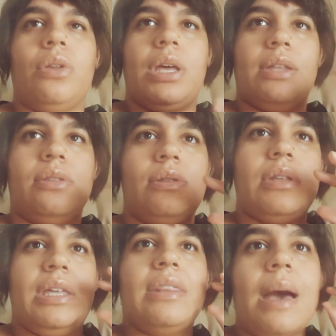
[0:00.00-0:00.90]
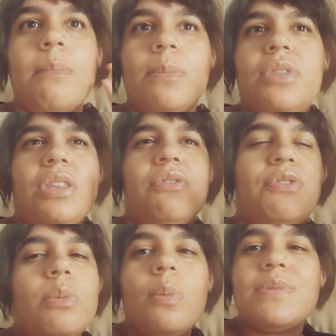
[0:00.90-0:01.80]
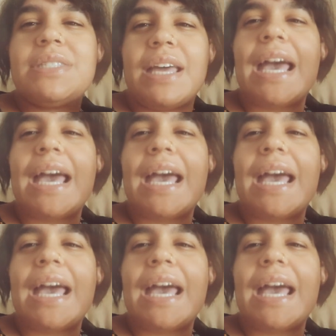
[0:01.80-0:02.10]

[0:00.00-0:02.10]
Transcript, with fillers: Like, in that, in the few moments they